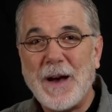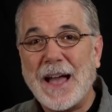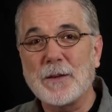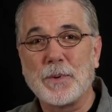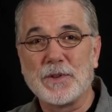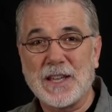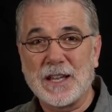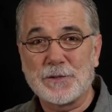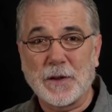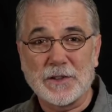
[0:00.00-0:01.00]
valuable
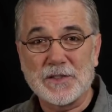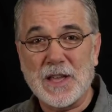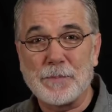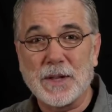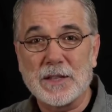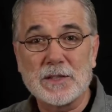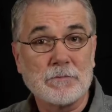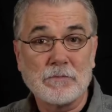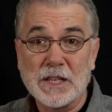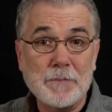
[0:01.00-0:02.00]
sales funnel templates,
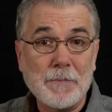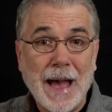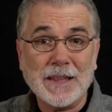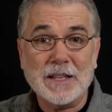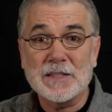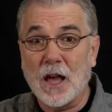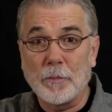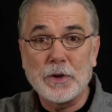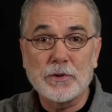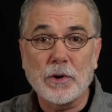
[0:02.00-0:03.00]
lead magnets to
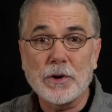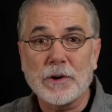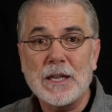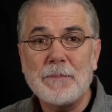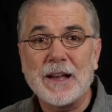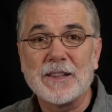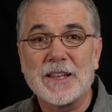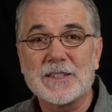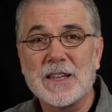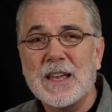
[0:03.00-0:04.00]
help you grow your email
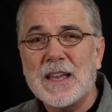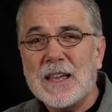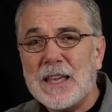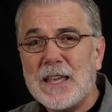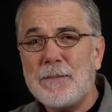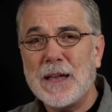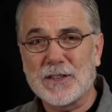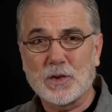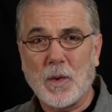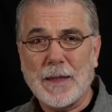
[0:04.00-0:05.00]
list,
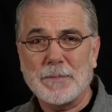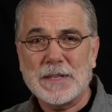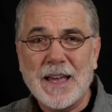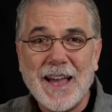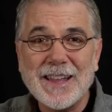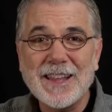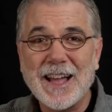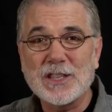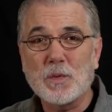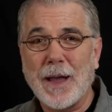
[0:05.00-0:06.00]
email swipes,
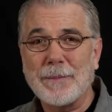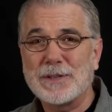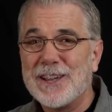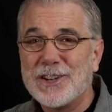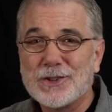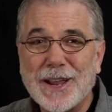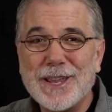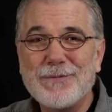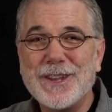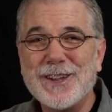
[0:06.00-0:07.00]
headline swipes,
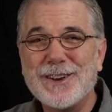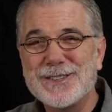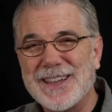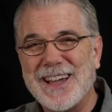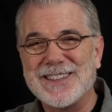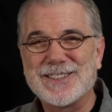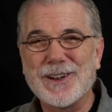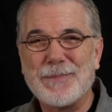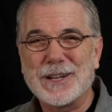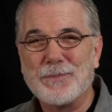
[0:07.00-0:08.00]
training videos, and
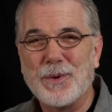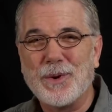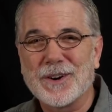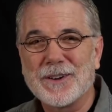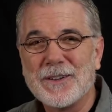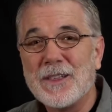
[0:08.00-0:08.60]
so much more.